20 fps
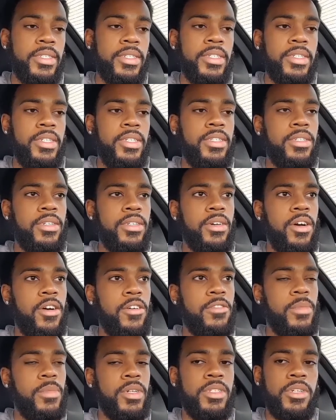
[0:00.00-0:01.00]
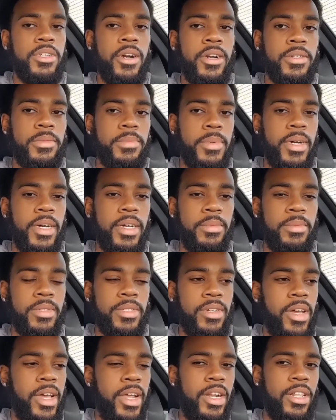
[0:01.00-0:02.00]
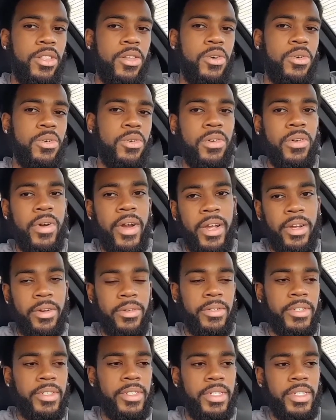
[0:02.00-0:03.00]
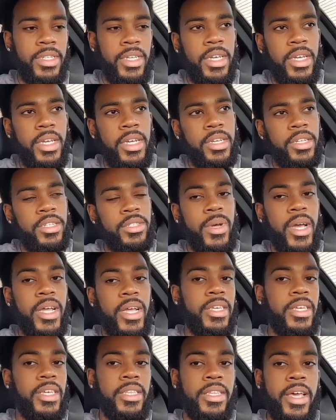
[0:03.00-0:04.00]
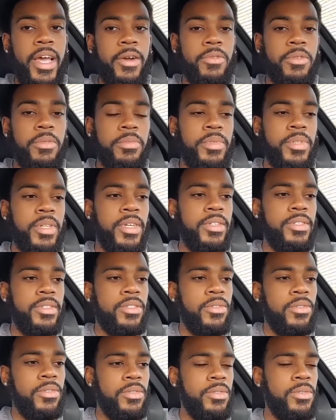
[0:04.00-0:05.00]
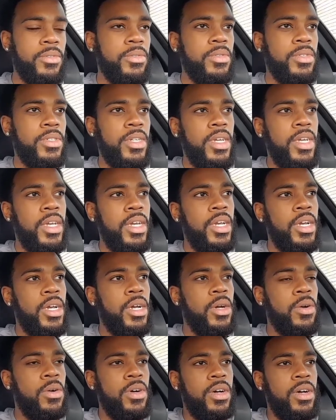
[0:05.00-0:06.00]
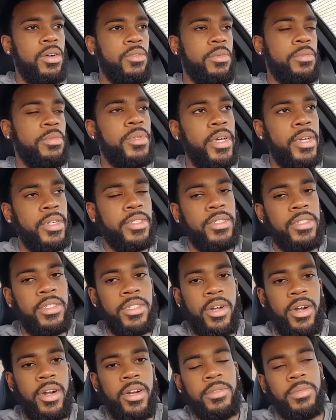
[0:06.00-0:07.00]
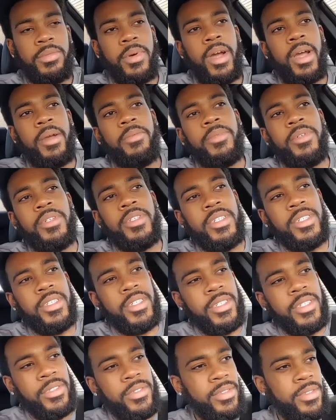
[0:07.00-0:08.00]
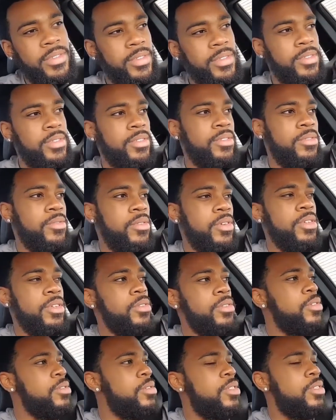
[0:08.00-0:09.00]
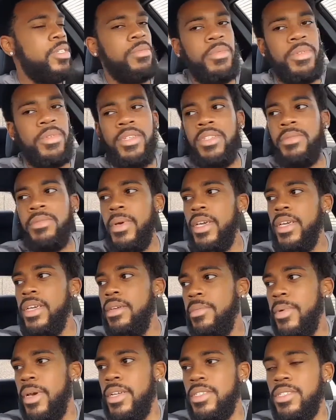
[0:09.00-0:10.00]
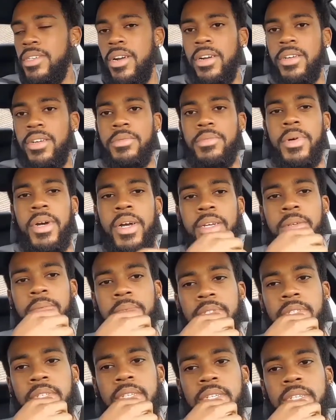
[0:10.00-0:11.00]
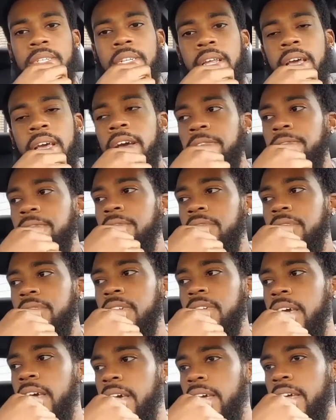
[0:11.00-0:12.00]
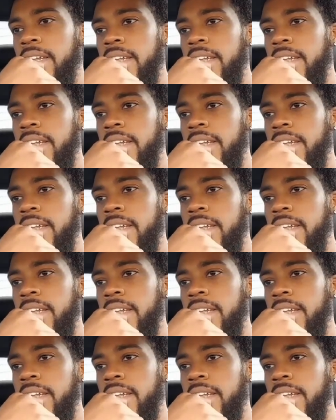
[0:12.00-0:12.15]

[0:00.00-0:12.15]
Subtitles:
he took off my charge pipe, and so I had the long crack on it. So I had to get that replaced. So replace the charge pipe with one of the little cheap eBay charge pipes. Then after that,